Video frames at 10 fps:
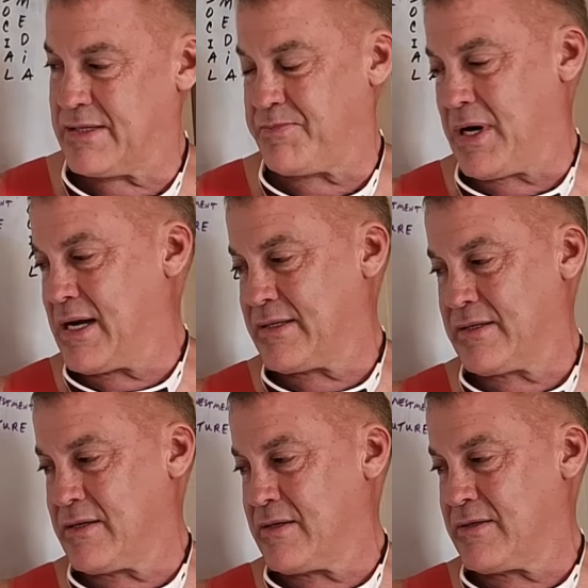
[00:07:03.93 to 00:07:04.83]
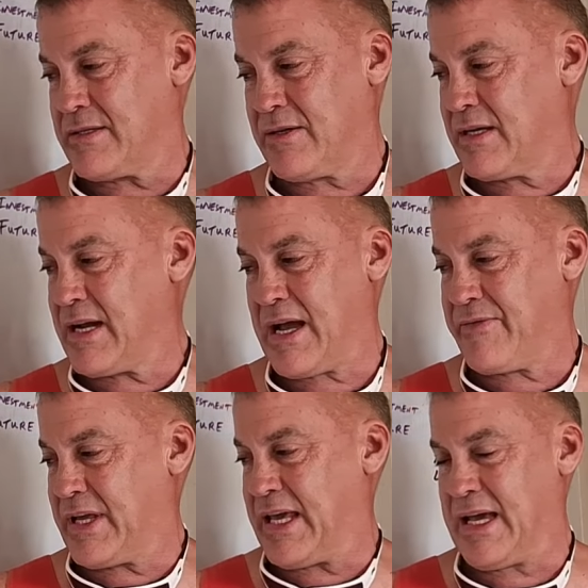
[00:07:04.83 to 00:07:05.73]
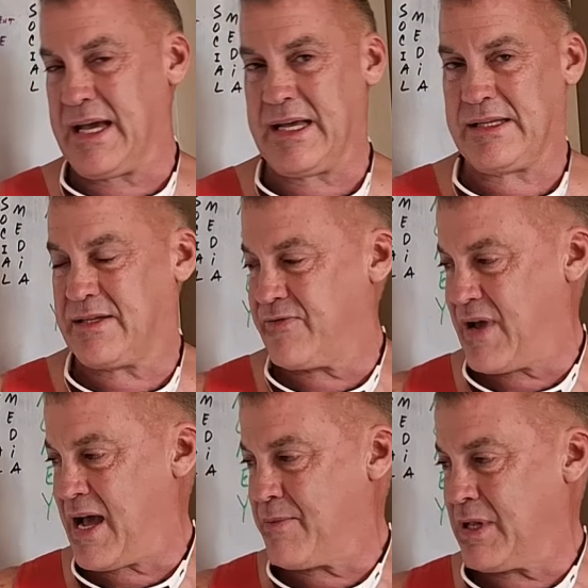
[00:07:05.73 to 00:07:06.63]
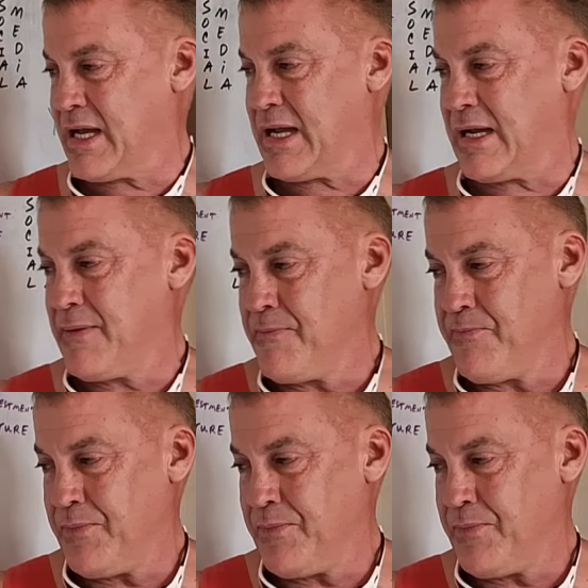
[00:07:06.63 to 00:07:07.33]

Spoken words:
sponsors, they're going to have kids, family.